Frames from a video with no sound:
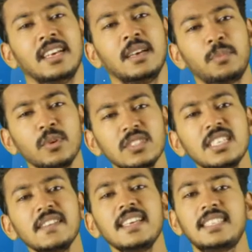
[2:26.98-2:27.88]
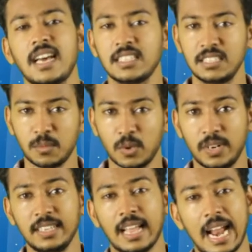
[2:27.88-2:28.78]
A positively charged
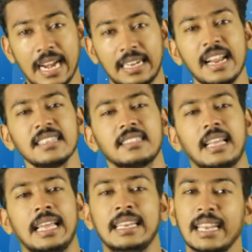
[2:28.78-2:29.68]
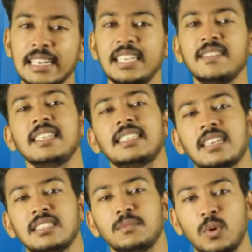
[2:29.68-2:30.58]
body attracts a negatively
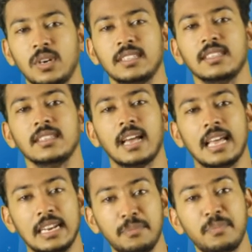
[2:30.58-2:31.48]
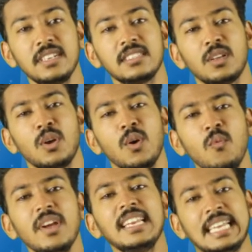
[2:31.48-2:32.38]
charged body and repels
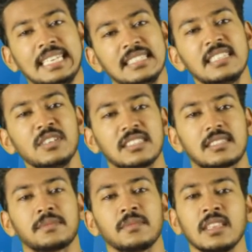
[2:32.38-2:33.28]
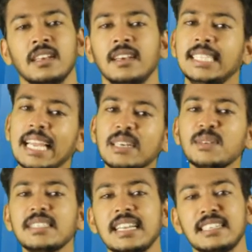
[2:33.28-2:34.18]
when it is reversed. The
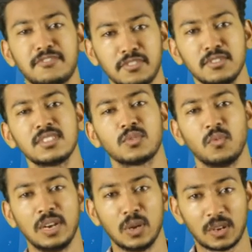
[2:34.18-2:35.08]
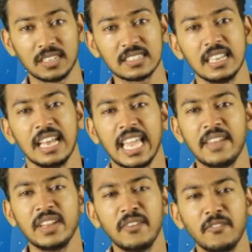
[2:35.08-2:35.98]
electrostatic force will occur
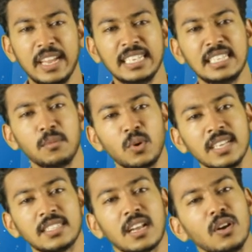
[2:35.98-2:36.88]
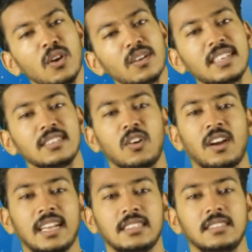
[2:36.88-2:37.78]
even when the bodies are not in
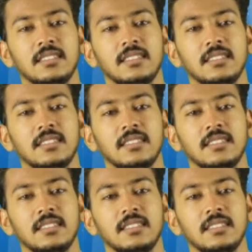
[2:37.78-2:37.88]
contact.